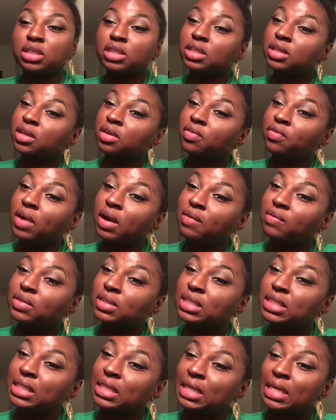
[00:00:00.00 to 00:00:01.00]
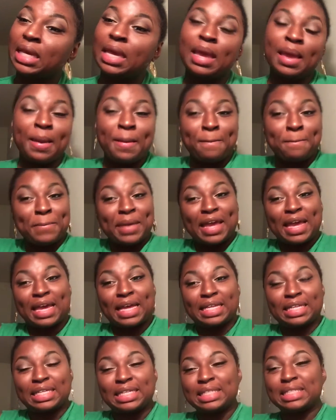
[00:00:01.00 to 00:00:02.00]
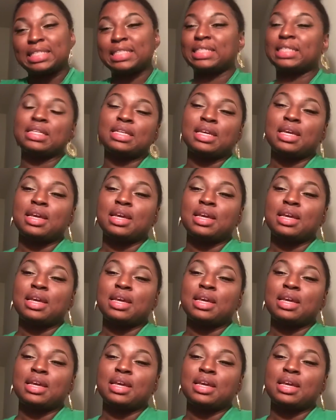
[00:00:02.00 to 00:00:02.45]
35T palette.